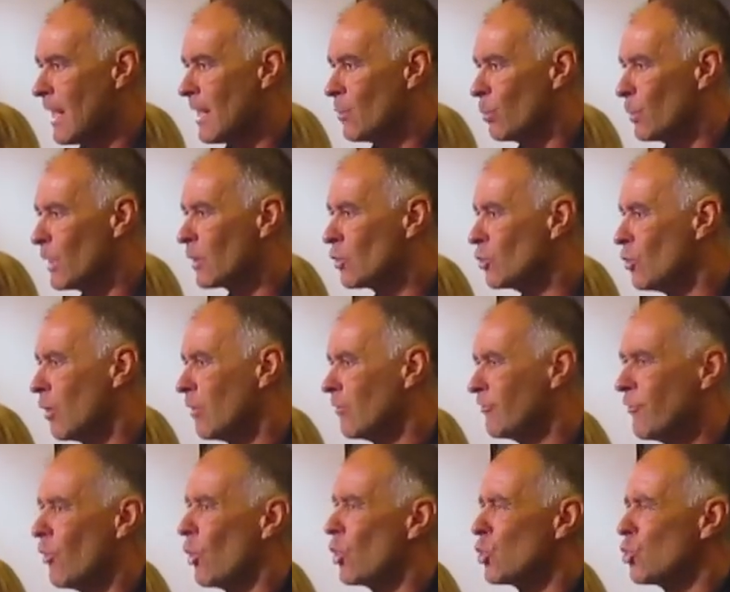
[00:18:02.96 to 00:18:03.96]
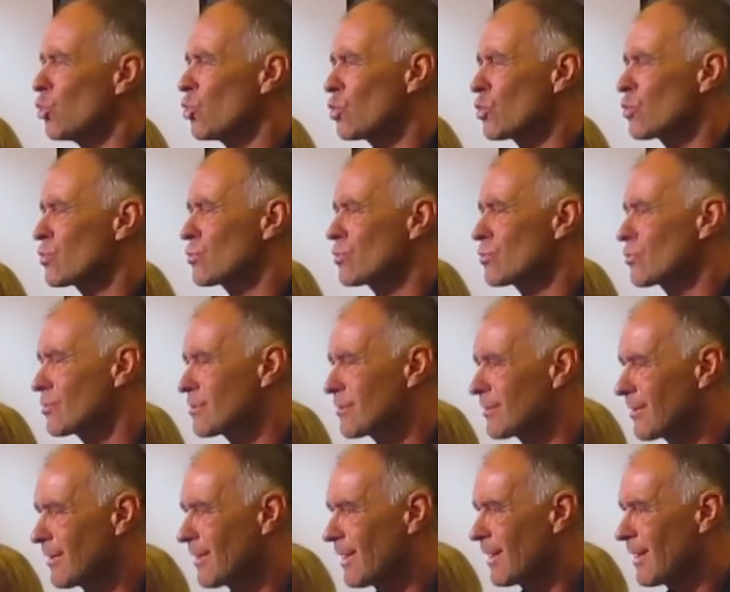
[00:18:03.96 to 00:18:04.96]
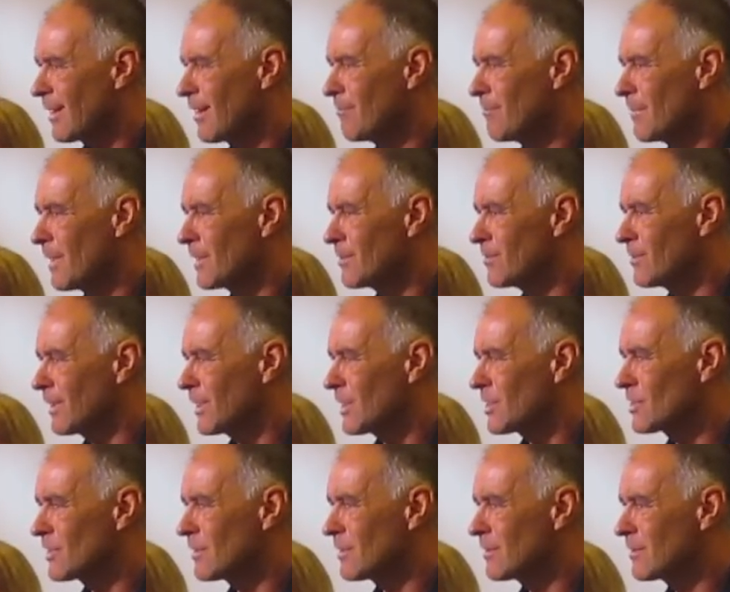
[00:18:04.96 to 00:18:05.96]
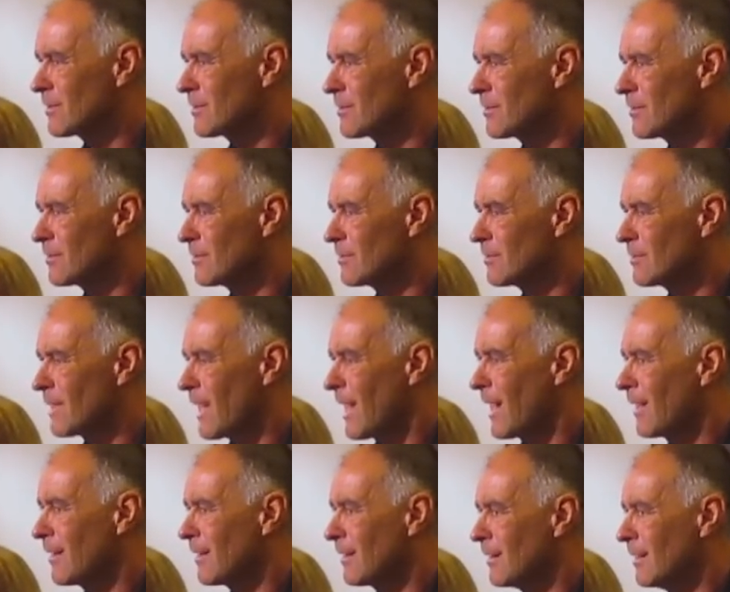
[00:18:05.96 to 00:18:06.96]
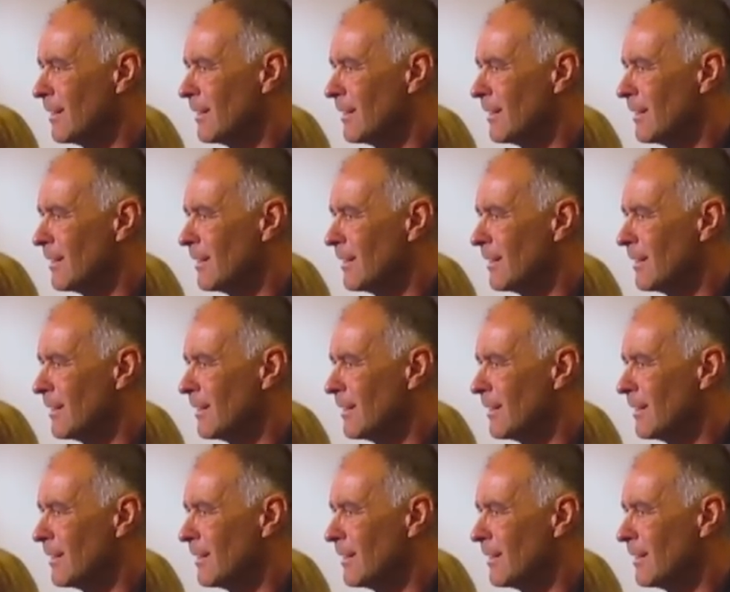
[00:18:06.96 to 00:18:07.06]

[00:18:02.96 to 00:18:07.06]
We are not voyeurs in relation to that